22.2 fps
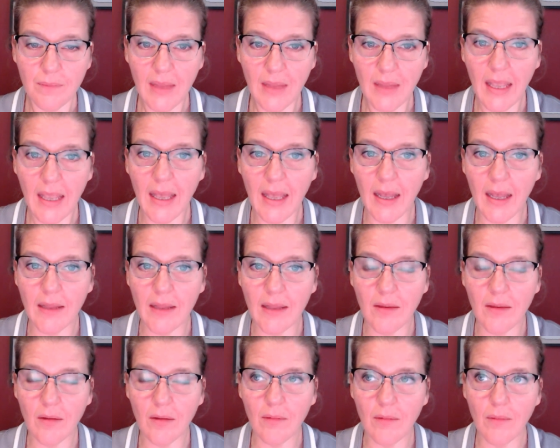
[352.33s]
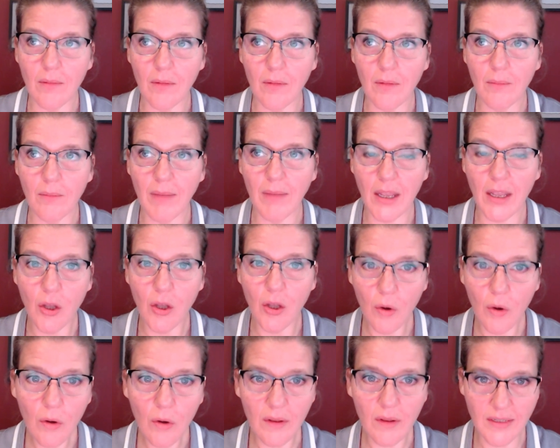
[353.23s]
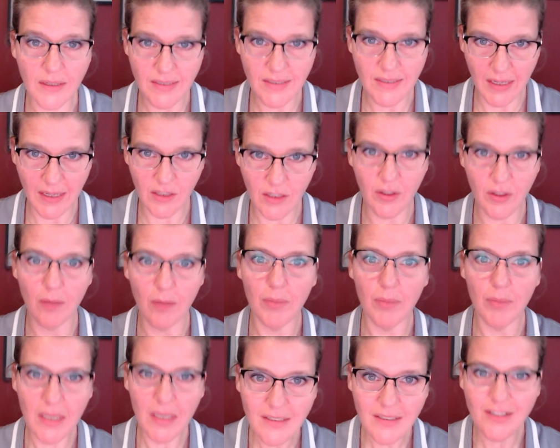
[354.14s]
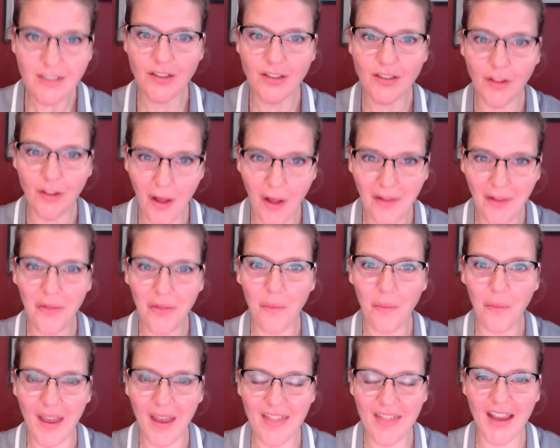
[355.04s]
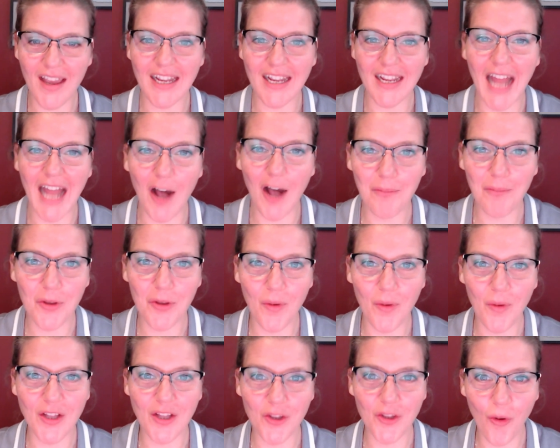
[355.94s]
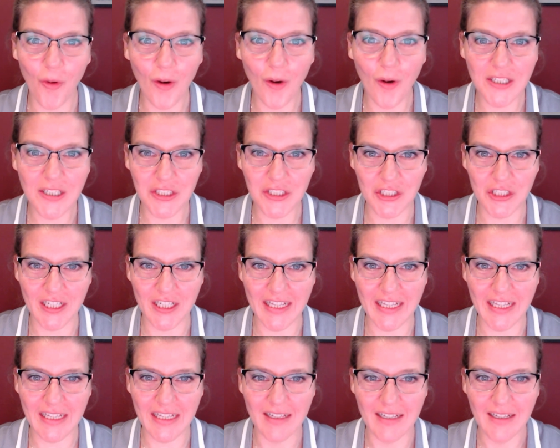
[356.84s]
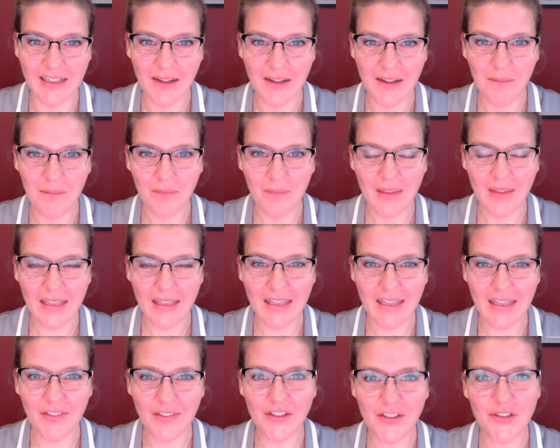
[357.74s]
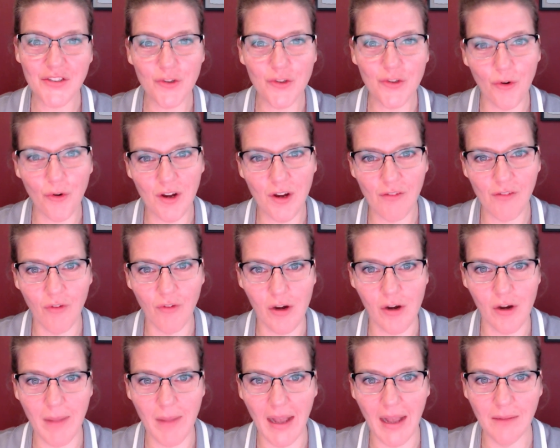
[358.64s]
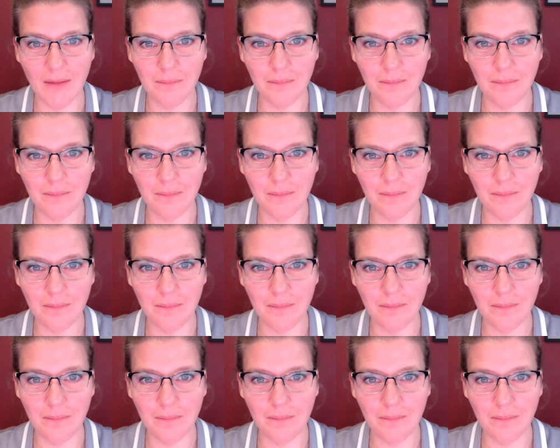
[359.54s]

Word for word: And my goal is that you'll get pieces along the way that can help you on your journey in the story format.